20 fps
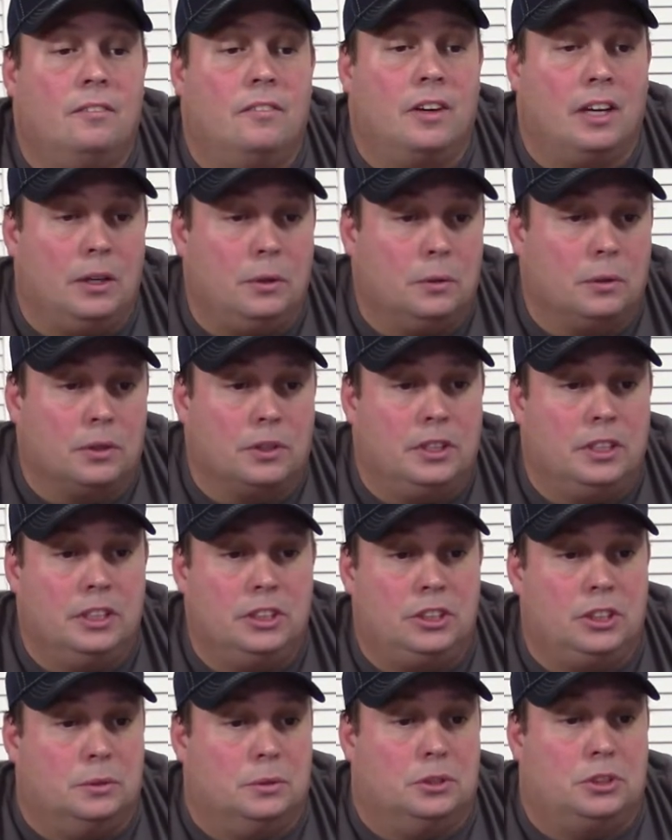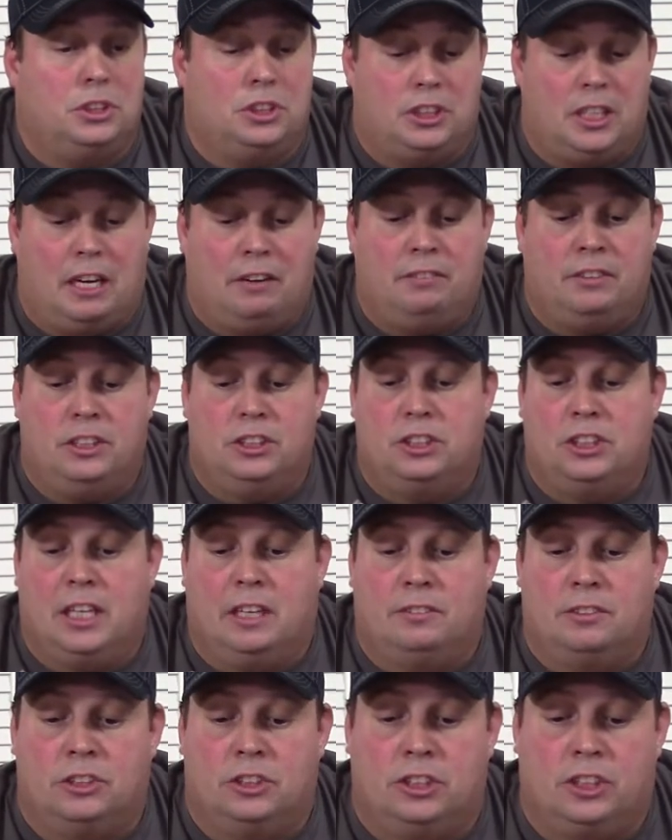When I ordered this, it was
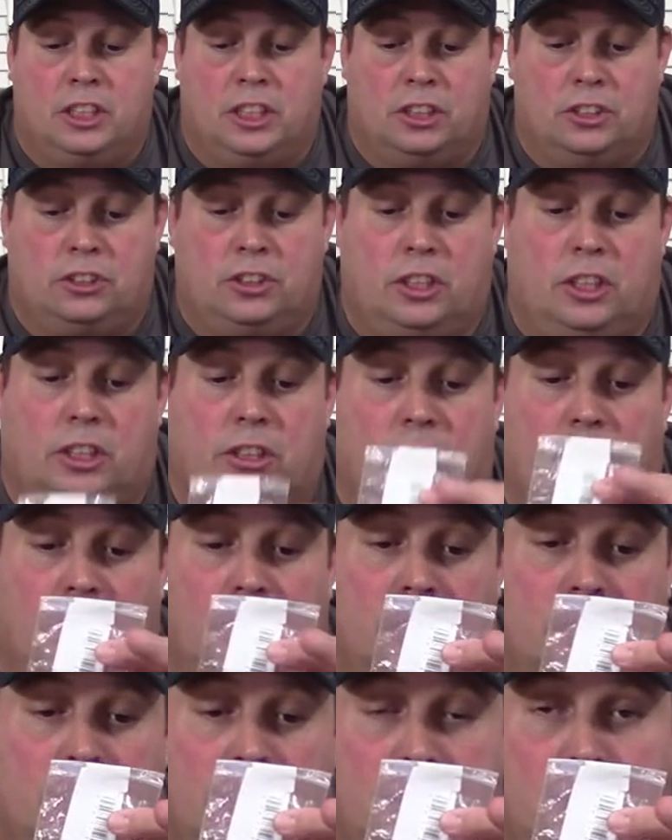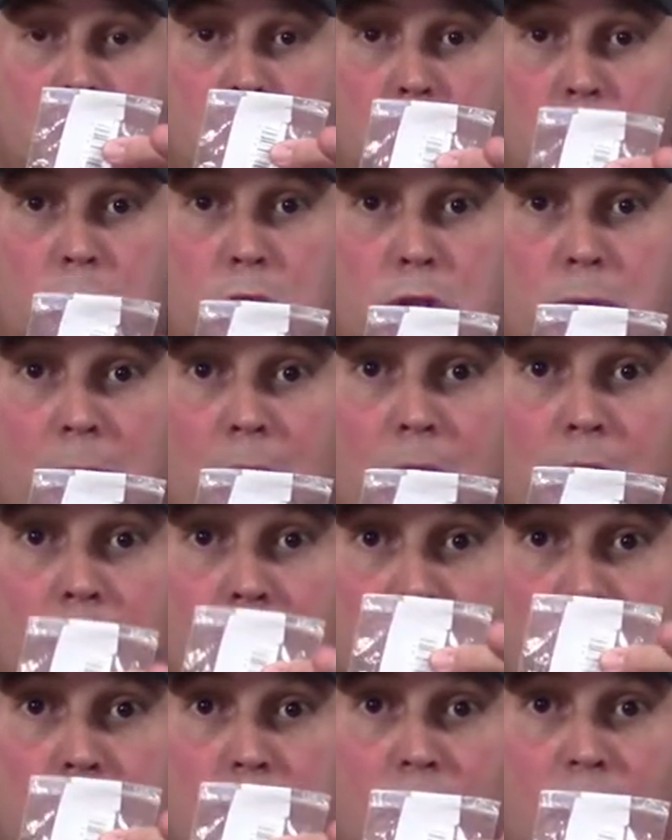77 cents. It's a little
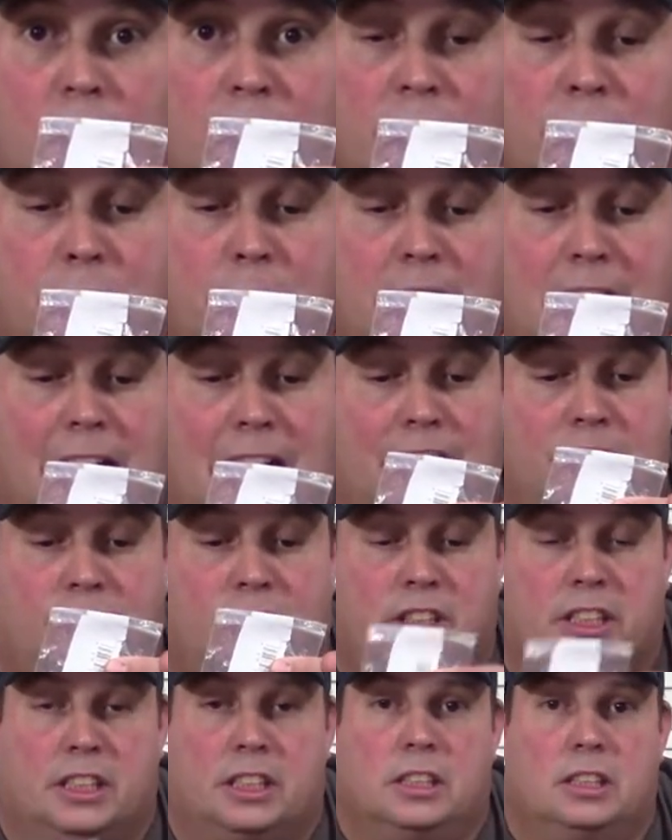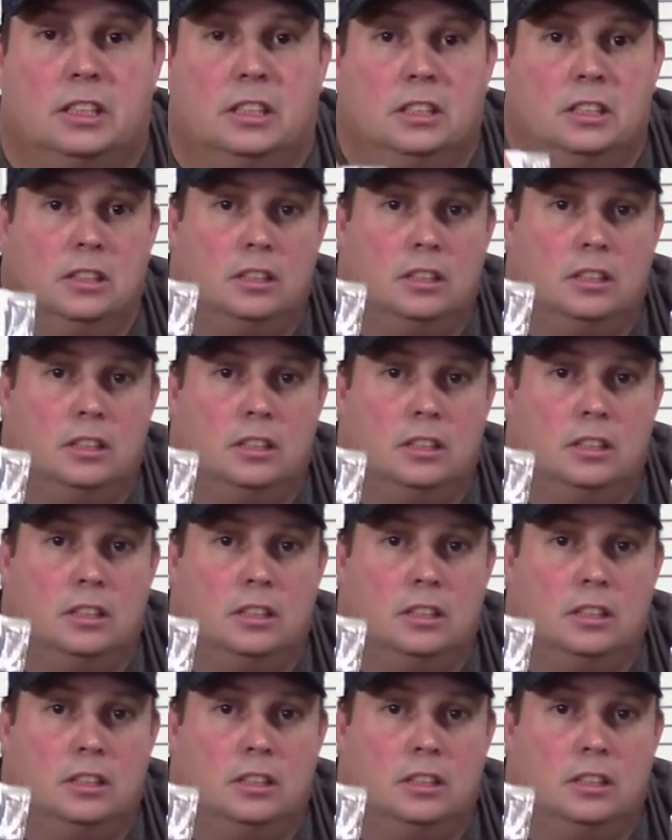small, soft plastic